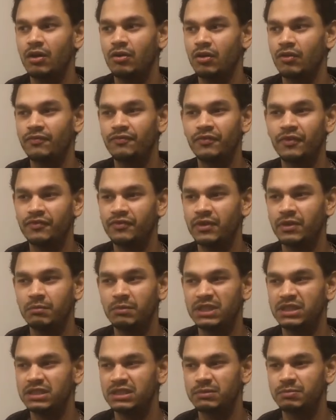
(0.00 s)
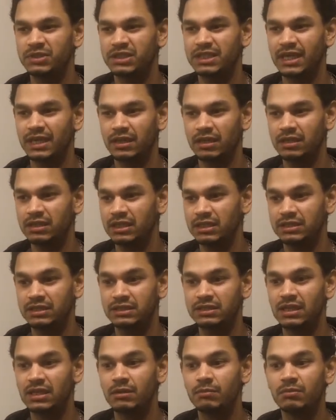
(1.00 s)
around 15 meters per second. It
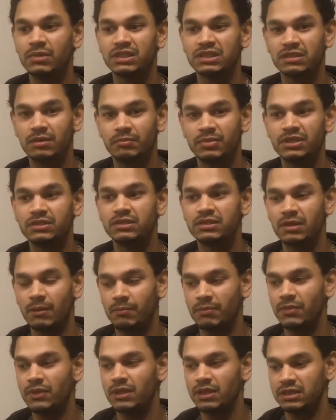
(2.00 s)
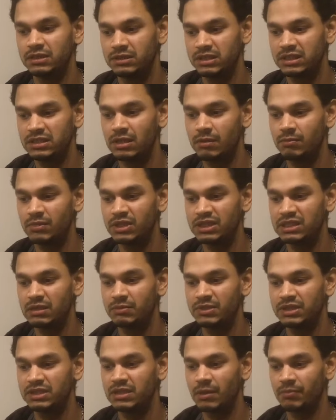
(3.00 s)
still must have been something
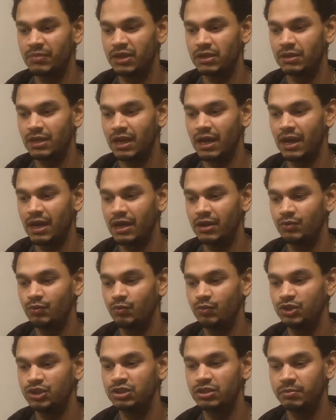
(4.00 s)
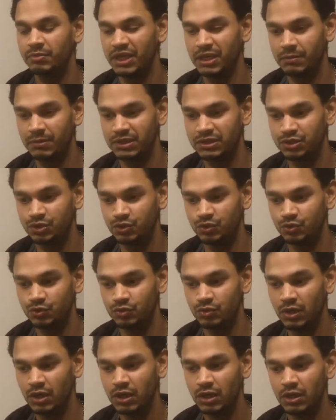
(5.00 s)
that I should be able
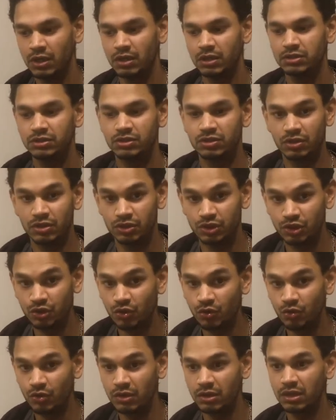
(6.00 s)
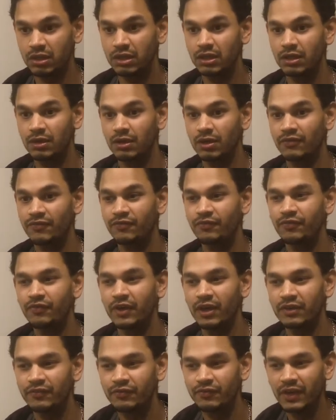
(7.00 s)
to control
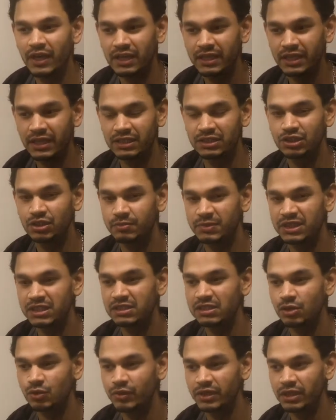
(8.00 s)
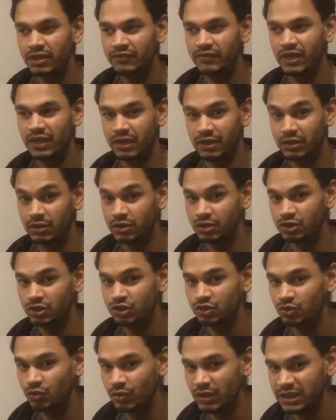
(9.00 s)
fairly. It should be slow enough that I could
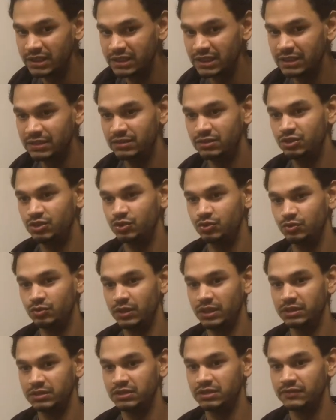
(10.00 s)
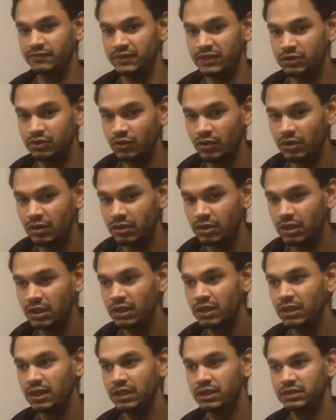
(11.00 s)
control it into VTOL,
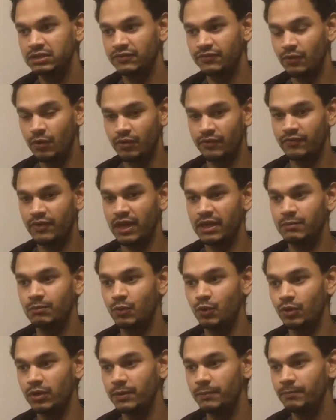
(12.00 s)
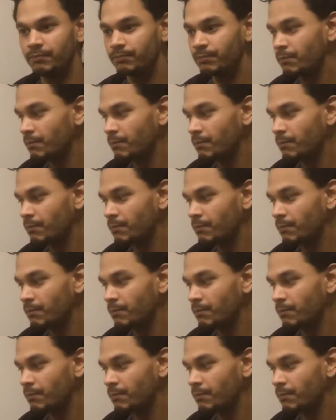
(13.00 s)
into forward flight mode,